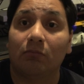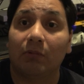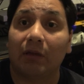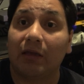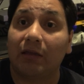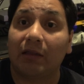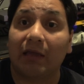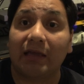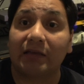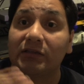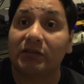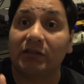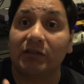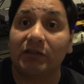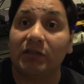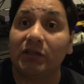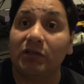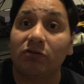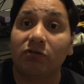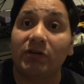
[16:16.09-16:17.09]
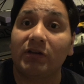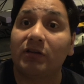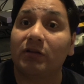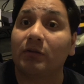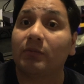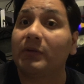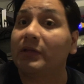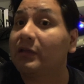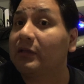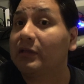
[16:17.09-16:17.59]
I've actually decreased
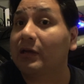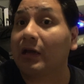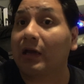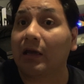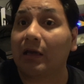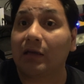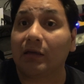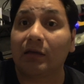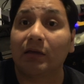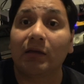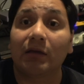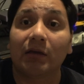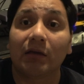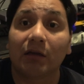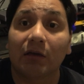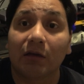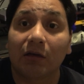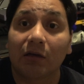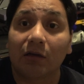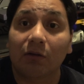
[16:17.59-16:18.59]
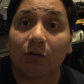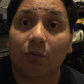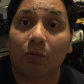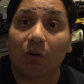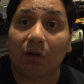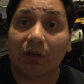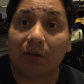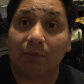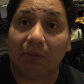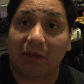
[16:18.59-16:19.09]
a minute. I
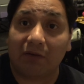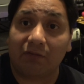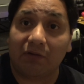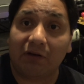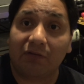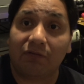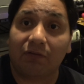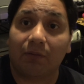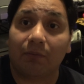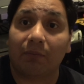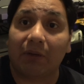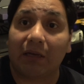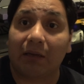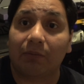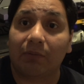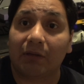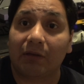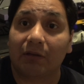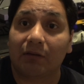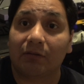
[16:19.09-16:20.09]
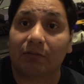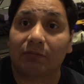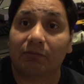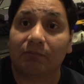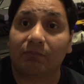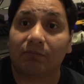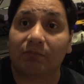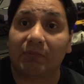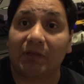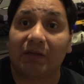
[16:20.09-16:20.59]
wanted my refund back, because
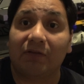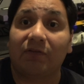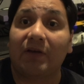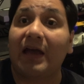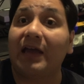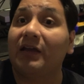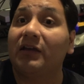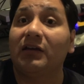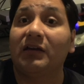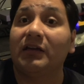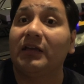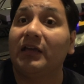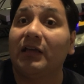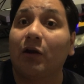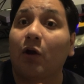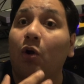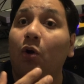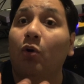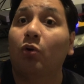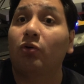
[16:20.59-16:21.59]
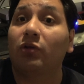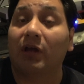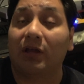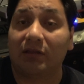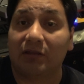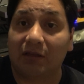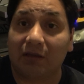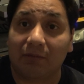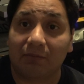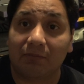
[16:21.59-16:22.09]
if I couldn't get a hold
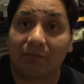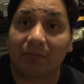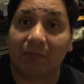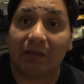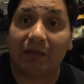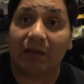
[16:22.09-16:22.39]
on them,